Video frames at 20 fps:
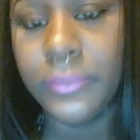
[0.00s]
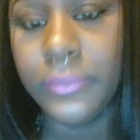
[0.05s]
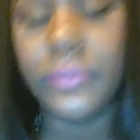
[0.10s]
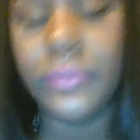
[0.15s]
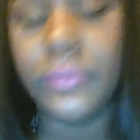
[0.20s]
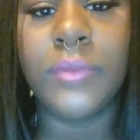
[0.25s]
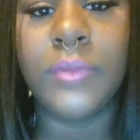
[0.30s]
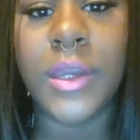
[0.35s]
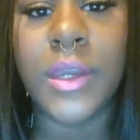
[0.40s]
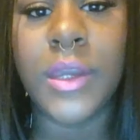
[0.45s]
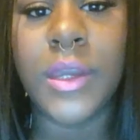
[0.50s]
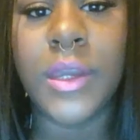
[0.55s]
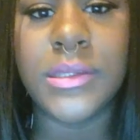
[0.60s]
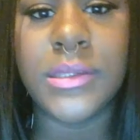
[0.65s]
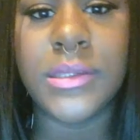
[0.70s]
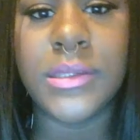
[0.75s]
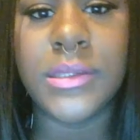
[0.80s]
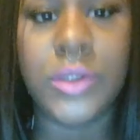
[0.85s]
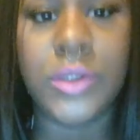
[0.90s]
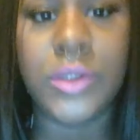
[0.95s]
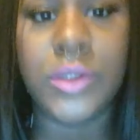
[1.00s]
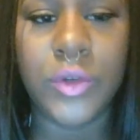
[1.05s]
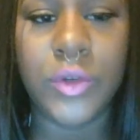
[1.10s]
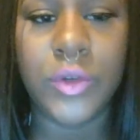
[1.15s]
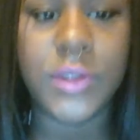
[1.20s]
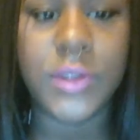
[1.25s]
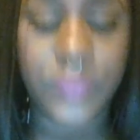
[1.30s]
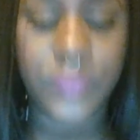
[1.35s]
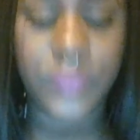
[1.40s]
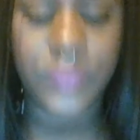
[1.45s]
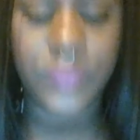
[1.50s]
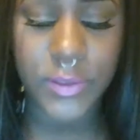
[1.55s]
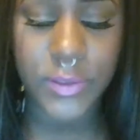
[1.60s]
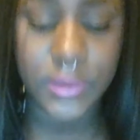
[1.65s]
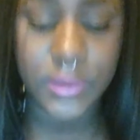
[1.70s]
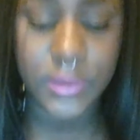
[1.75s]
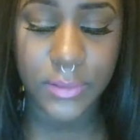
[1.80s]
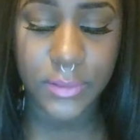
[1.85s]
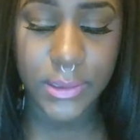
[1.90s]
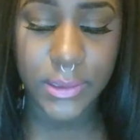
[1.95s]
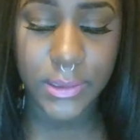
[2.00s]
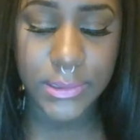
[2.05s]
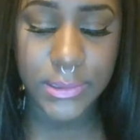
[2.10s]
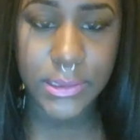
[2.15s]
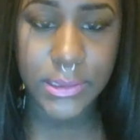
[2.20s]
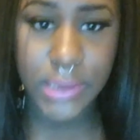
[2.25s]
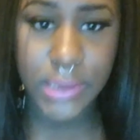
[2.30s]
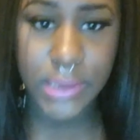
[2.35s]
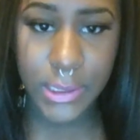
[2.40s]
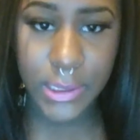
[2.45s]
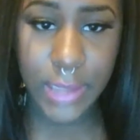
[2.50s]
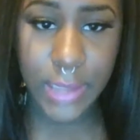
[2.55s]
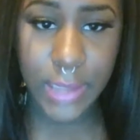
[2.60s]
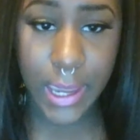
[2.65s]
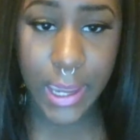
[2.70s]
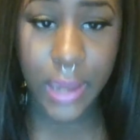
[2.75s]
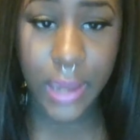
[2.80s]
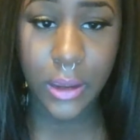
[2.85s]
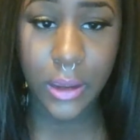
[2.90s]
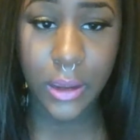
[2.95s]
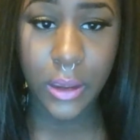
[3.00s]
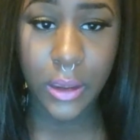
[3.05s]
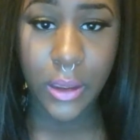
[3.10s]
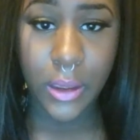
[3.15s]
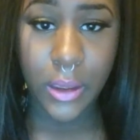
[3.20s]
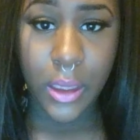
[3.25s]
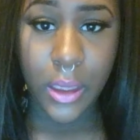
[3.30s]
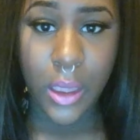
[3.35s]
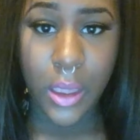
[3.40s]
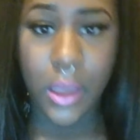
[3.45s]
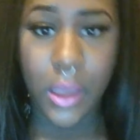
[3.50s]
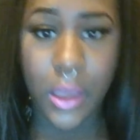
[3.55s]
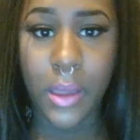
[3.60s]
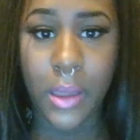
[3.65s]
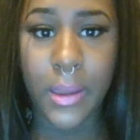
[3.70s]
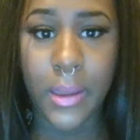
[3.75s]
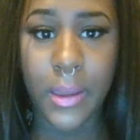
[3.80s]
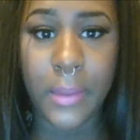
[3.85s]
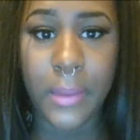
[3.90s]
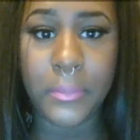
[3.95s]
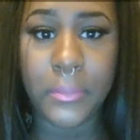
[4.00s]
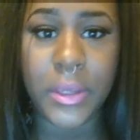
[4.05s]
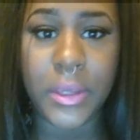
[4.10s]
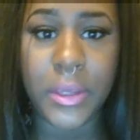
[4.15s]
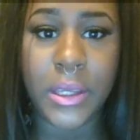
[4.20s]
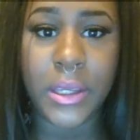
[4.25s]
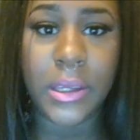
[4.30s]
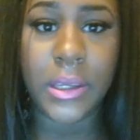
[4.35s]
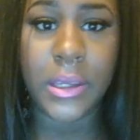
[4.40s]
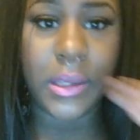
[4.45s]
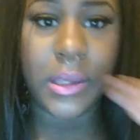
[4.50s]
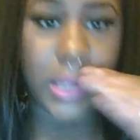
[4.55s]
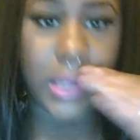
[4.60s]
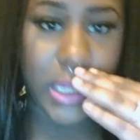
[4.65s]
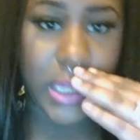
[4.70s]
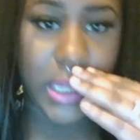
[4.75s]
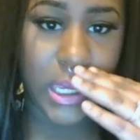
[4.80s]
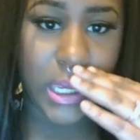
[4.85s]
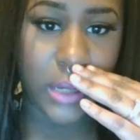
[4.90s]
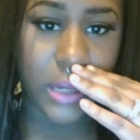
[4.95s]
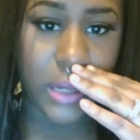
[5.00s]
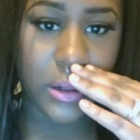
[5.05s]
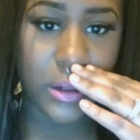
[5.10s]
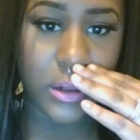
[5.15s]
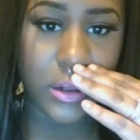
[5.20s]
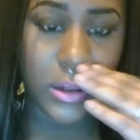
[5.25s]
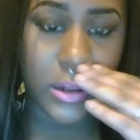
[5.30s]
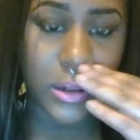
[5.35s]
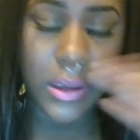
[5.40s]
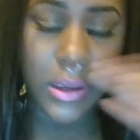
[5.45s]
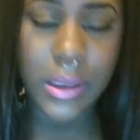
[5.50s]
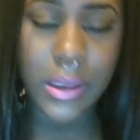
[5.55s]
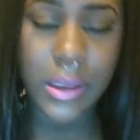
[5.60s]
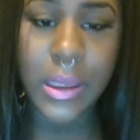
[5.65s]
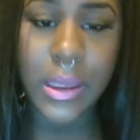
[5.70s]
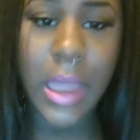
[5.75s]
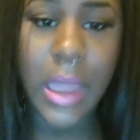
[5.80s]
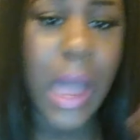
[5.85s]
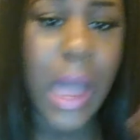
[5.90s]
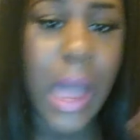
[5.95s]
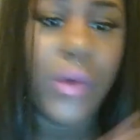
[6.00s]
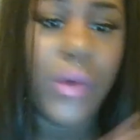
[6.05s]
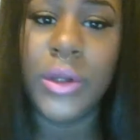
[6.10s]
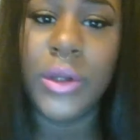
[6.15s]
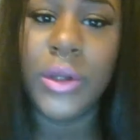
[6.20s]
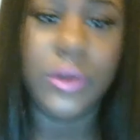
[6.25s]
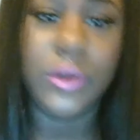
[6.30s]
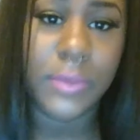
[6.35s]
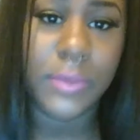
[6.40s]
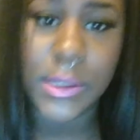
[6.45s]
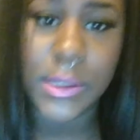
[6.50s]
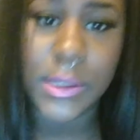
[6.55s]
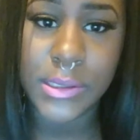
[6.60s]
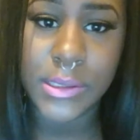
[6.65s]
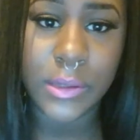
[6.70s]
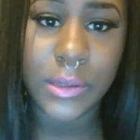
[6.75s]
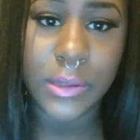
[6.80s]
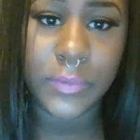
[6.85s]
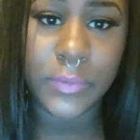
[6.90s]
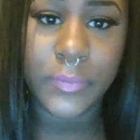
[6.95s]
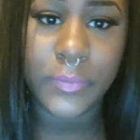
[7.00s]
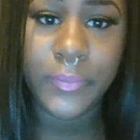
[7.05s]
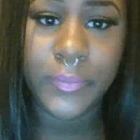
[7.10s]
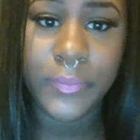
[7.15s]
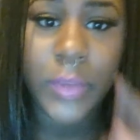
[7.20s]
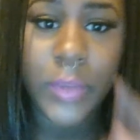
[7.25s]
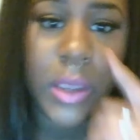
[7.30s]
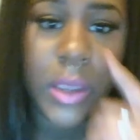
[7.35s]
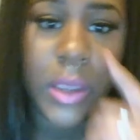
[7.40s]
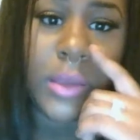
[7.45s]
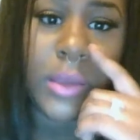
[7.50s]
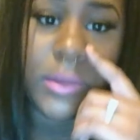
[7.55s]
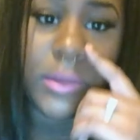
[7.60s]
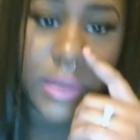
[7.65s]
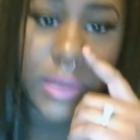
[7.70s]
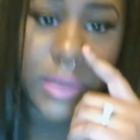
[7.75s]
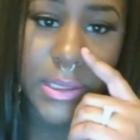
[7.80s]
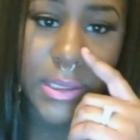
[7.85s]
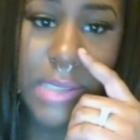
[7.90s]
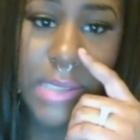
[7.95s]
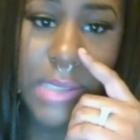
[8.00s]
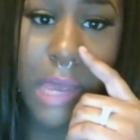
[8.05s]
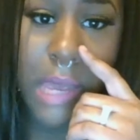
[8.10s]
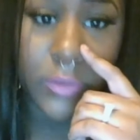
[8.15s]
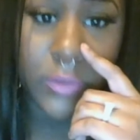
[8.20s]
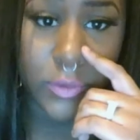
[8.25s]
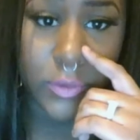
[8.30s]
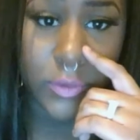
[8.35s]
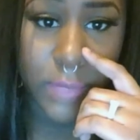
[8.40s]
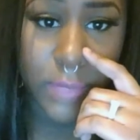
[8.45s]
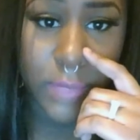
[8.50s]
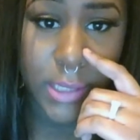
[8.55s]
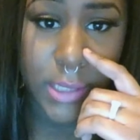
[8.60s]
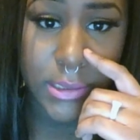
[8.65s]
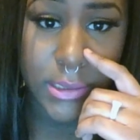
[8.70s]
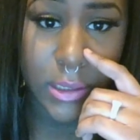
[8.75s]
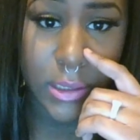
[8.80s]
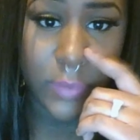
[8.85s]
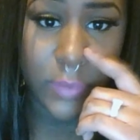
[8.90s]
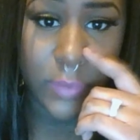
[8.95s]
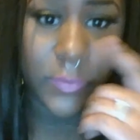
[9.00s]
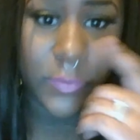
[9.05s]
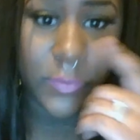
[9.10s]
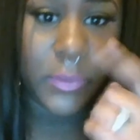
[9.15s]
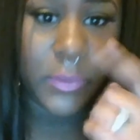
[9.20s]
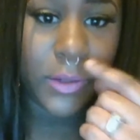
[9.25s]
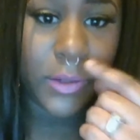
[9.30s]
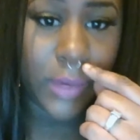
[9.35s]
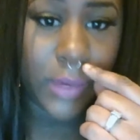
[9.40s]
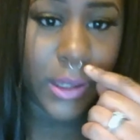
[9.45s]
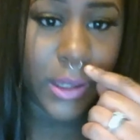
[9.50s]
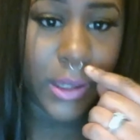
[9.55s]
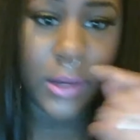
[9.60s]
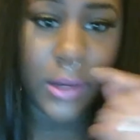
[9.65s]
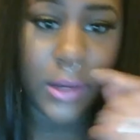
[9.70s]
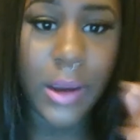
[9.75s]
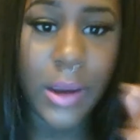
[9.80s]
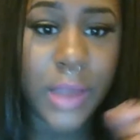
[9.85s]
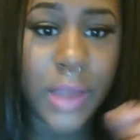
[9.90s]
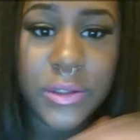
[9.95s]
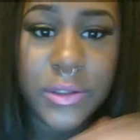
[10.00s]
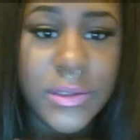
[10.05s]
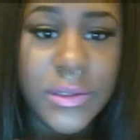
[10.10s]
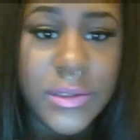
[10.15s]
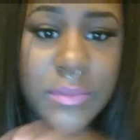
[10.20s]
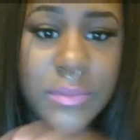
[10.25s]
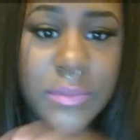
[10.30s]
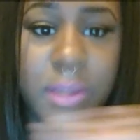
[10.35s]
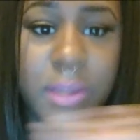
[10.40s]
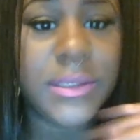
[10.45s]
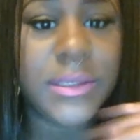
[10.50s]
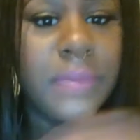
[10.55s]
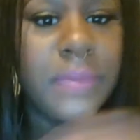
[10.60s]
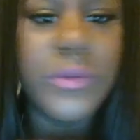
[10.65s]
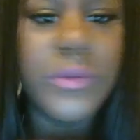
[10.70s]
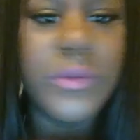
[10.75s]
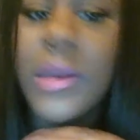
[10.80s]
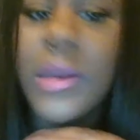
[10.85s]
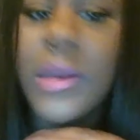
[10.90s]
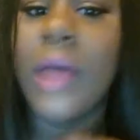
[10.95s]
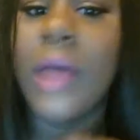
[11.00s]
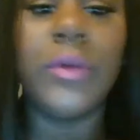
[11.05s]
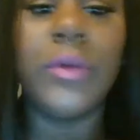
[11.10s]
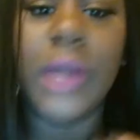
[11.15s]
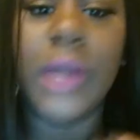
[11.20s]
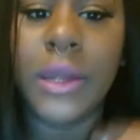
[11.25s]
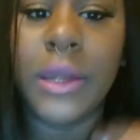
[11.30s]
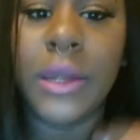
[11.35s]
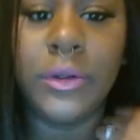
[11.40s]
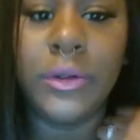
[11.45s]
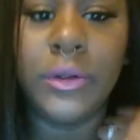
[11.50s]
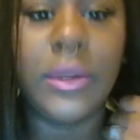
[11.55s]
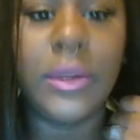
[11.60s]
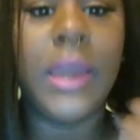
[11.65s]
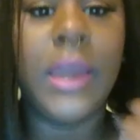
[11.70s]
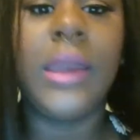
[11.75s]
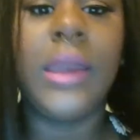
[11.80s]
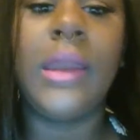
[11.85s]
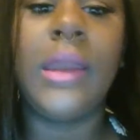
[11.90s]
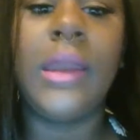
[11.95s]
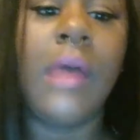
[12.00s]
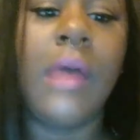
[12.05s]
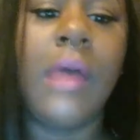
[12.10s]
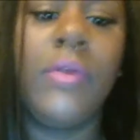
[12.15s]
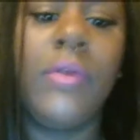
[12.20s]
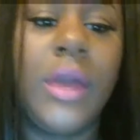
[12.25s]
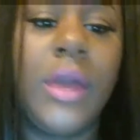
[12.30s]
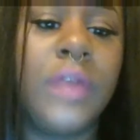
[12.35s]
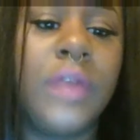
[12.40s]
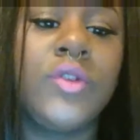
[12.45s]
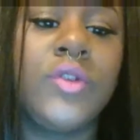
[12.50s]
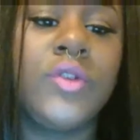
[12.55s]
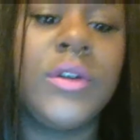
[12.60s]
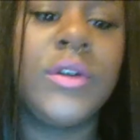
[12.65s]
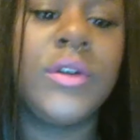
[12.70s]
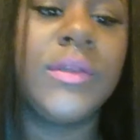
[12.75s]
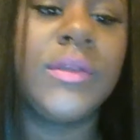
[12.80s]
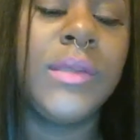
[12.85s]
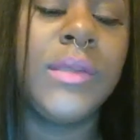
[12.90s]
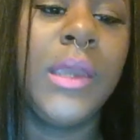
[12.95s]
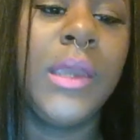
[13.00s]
because you could visually see that. But here, I wouldn't do myself. This I will do myself, but right here, my septum, I will not do that, and I will not trust